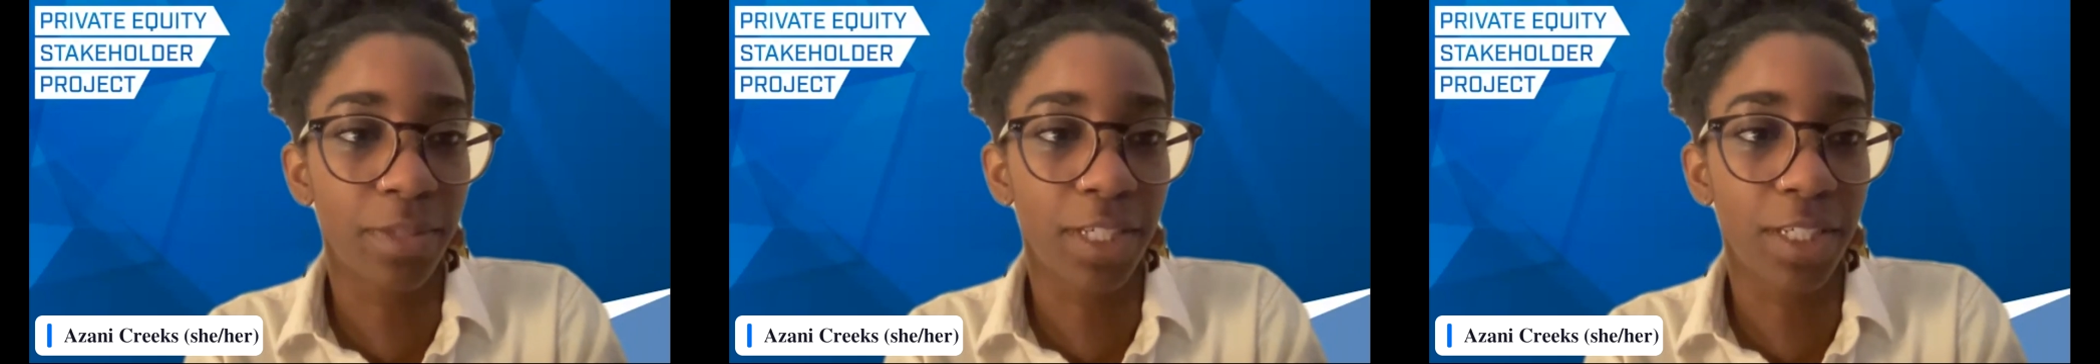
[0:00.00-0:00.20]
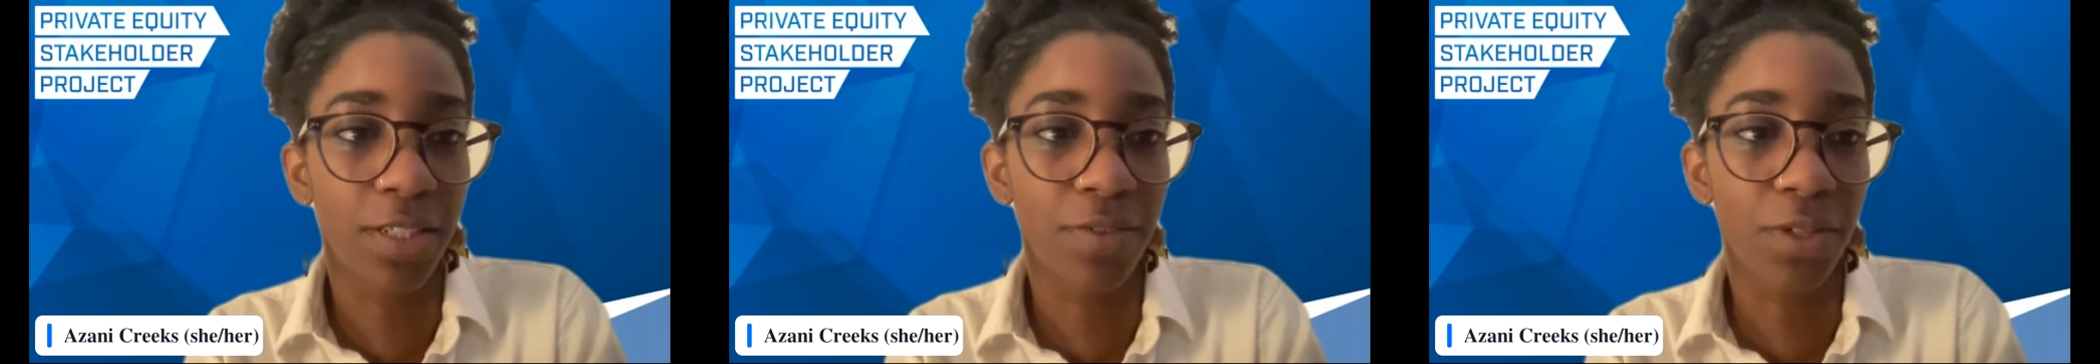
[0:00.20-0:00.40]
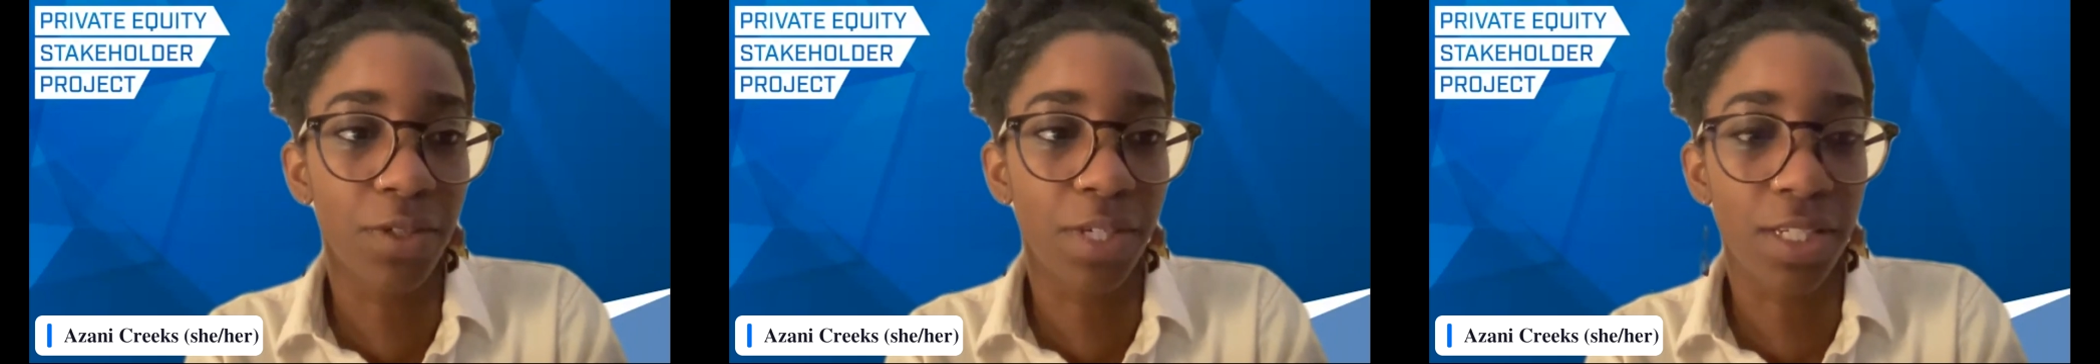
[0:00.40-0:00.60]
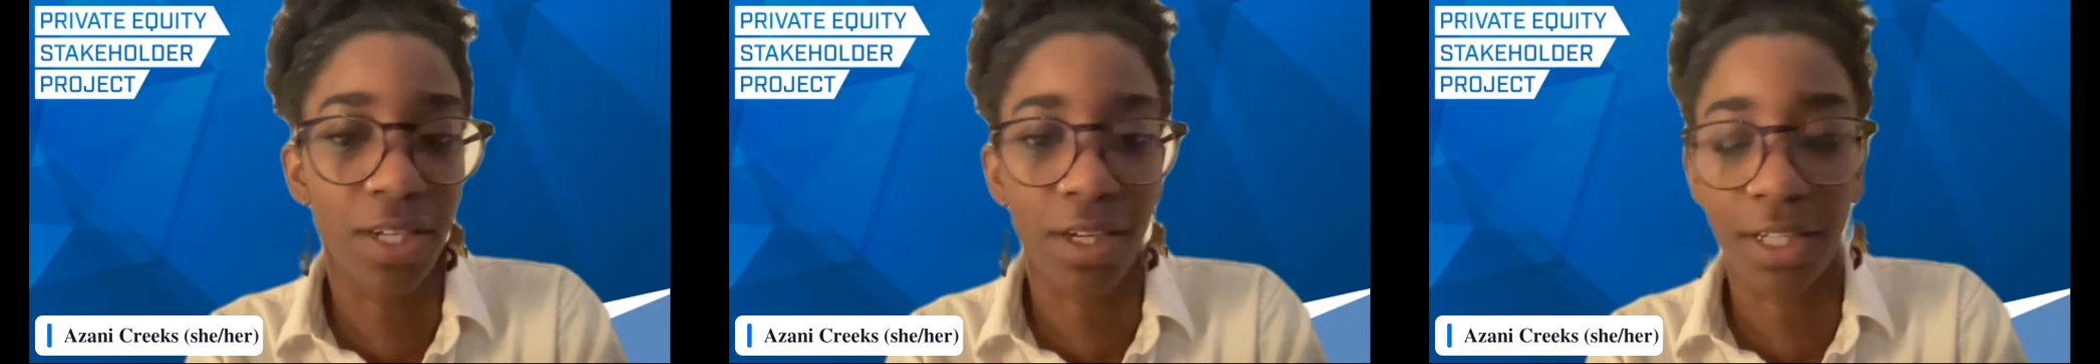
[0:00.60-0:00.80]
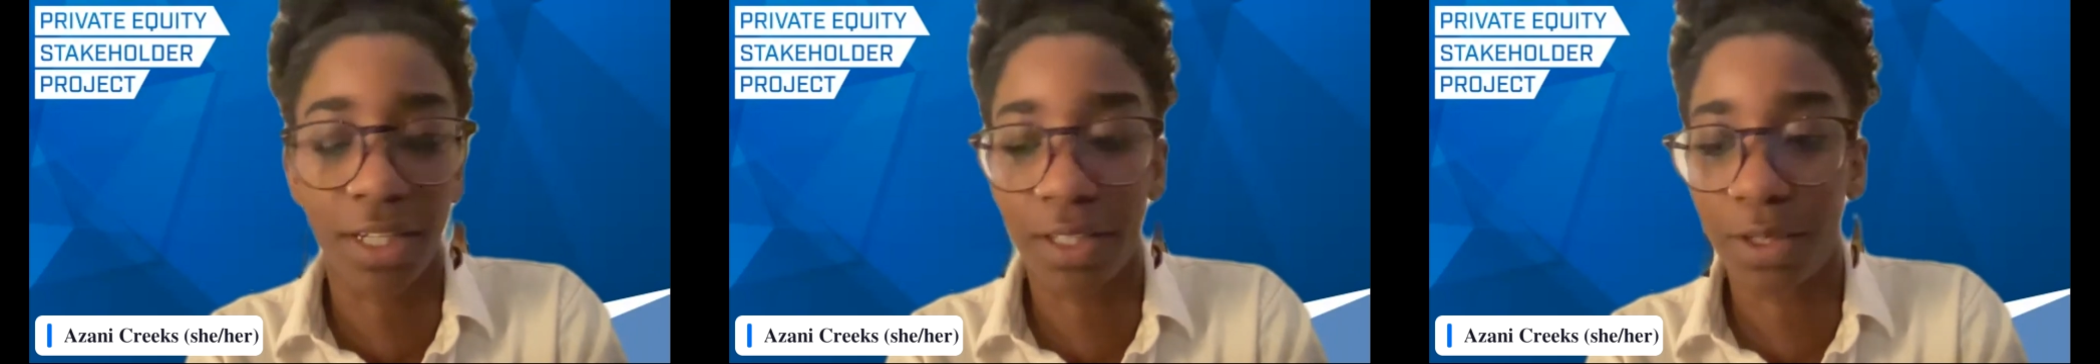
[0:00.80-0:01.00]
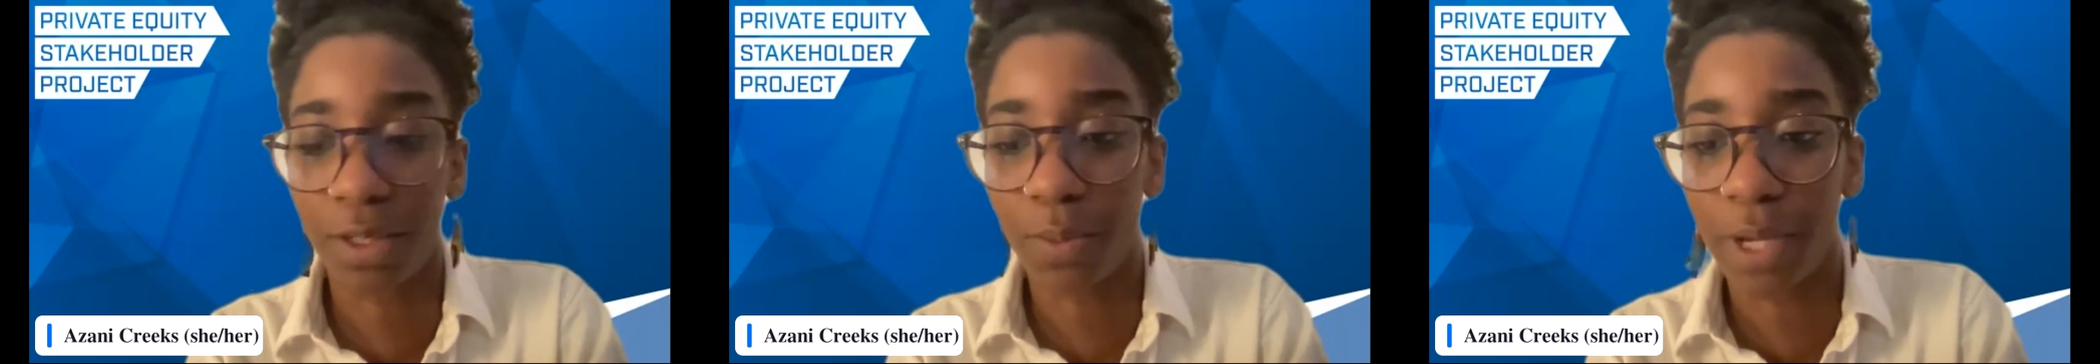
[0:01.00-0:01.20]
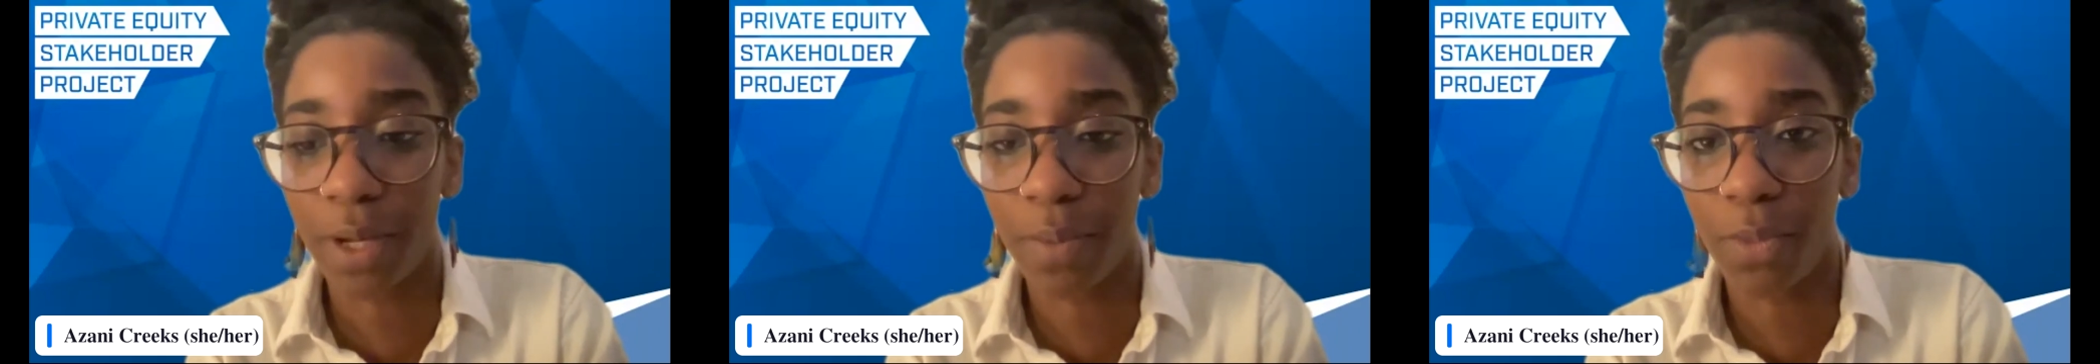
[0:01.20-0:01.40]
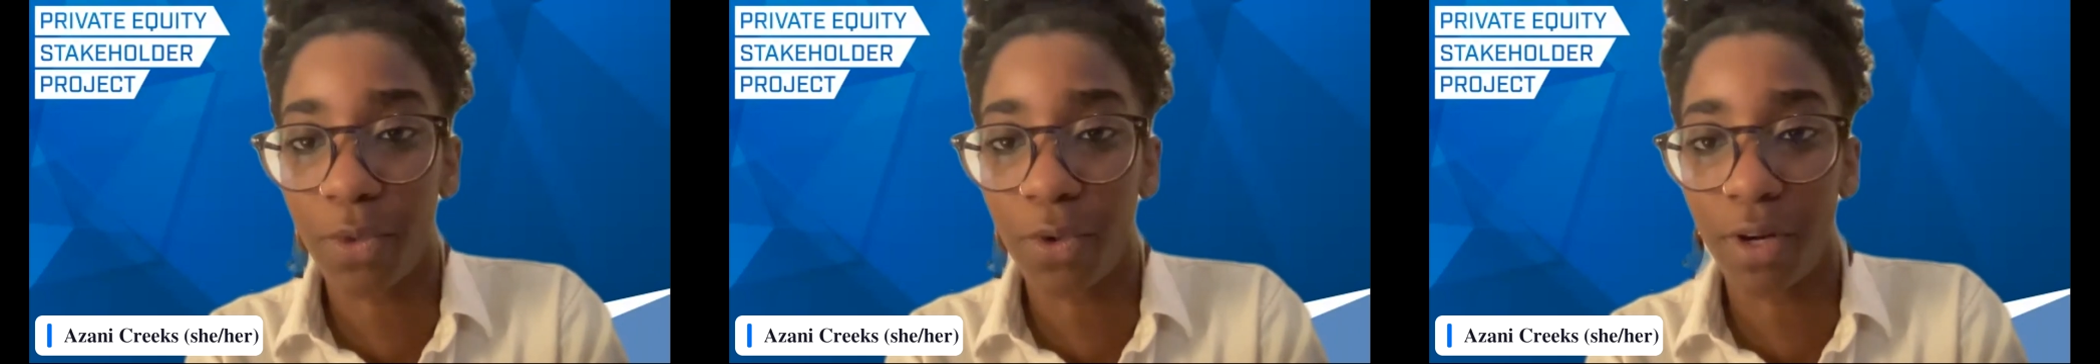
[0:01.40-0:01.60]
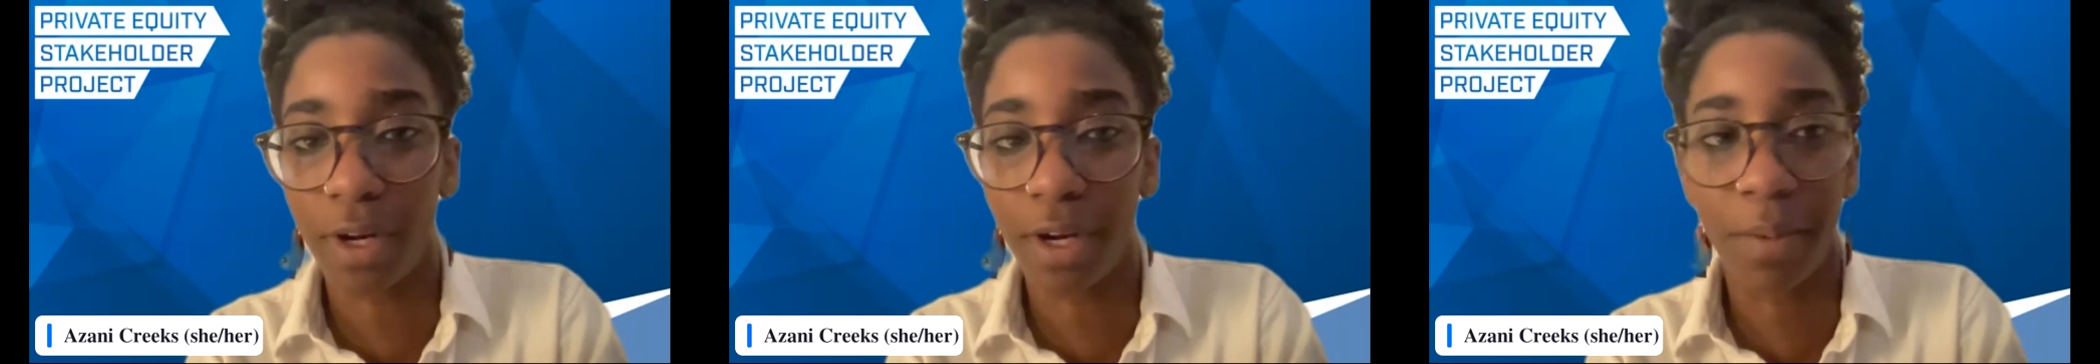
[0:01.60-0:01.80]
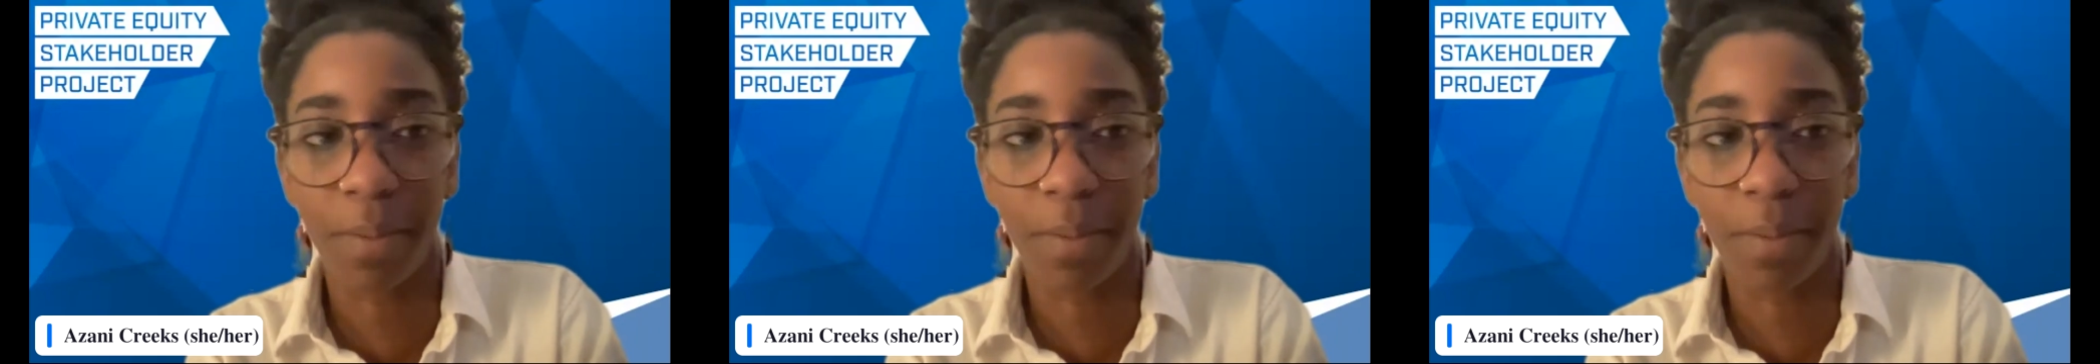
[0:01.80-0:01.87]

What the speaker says: each of you can talk a little bit more